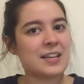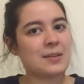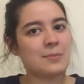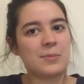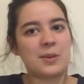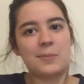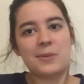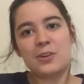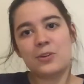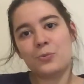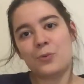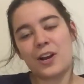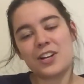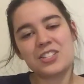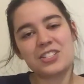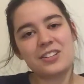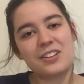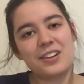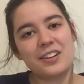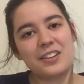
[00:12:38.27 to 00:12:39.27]
maybe go watch
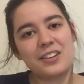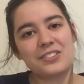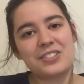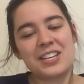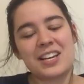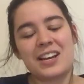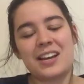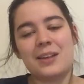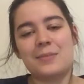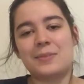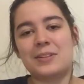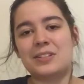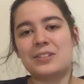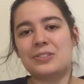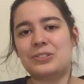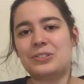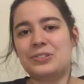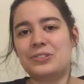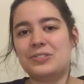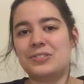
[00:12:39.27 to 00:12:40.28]
it another time and
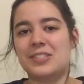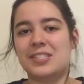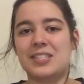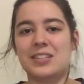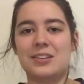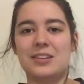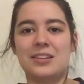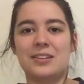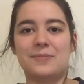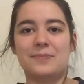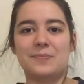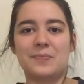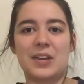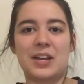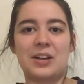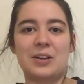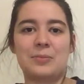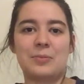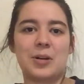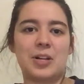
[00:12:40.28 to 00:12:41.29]
you'll see
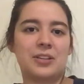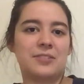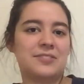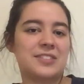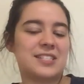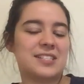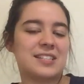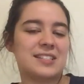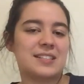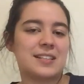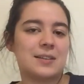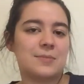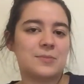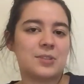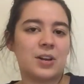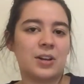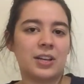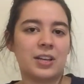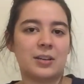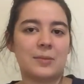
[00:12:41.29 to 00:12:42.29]
all of these things that I'm
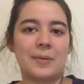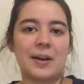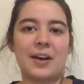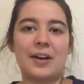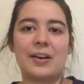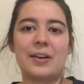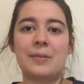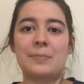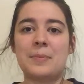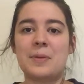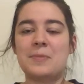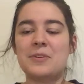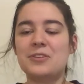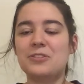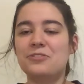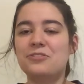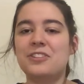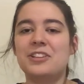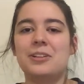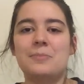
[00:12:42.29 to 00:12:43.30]
talking about, and maybe you'll
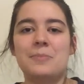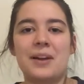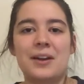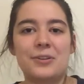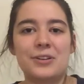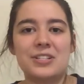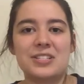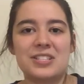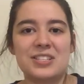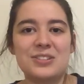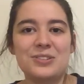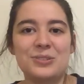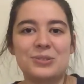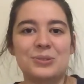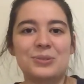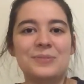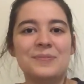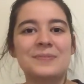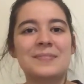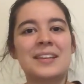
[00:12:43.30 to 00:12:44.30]
feel empowered
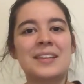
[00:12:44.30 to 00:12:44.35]
too.